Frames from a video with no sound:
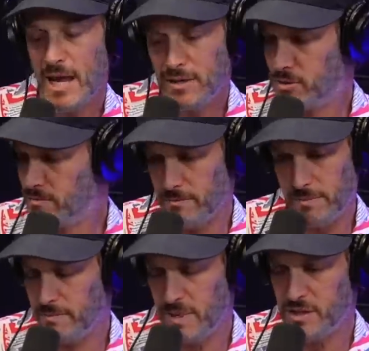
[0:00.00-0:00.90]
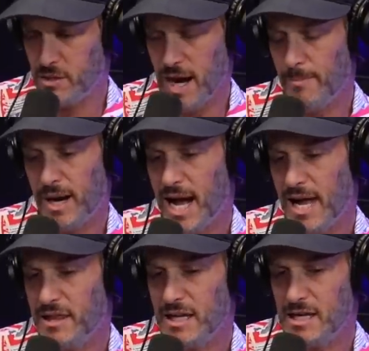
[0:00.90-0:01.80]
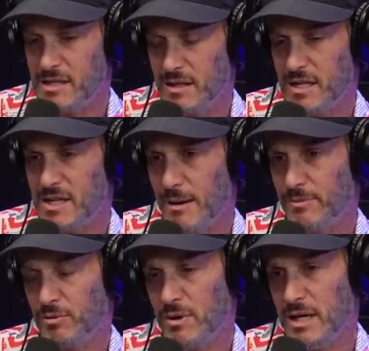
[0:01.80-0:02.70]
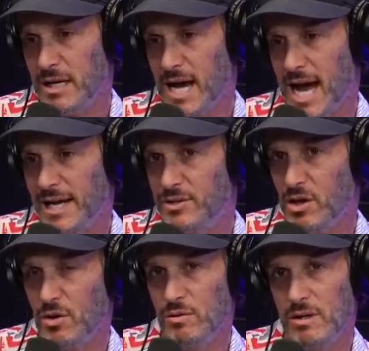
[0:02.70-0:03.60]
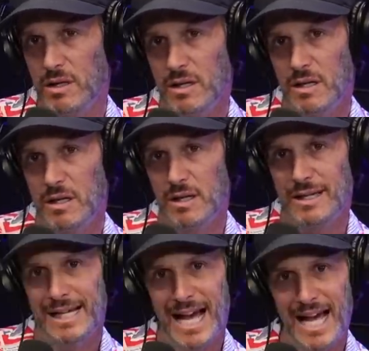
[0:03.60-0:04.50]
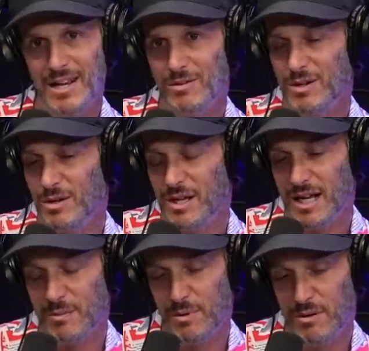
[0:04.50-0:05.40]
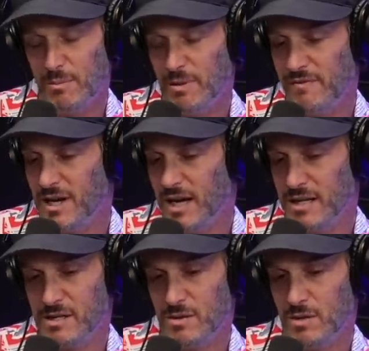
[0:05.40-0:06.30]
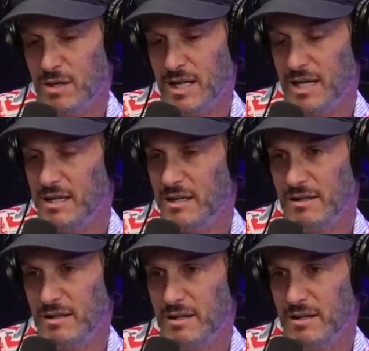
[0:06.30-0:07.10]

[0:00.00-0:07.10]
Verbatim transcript: Yeah. Me too. I, uh, but I, I think he's in the top three. I don't I don't know that I can put him above Giannis or KD.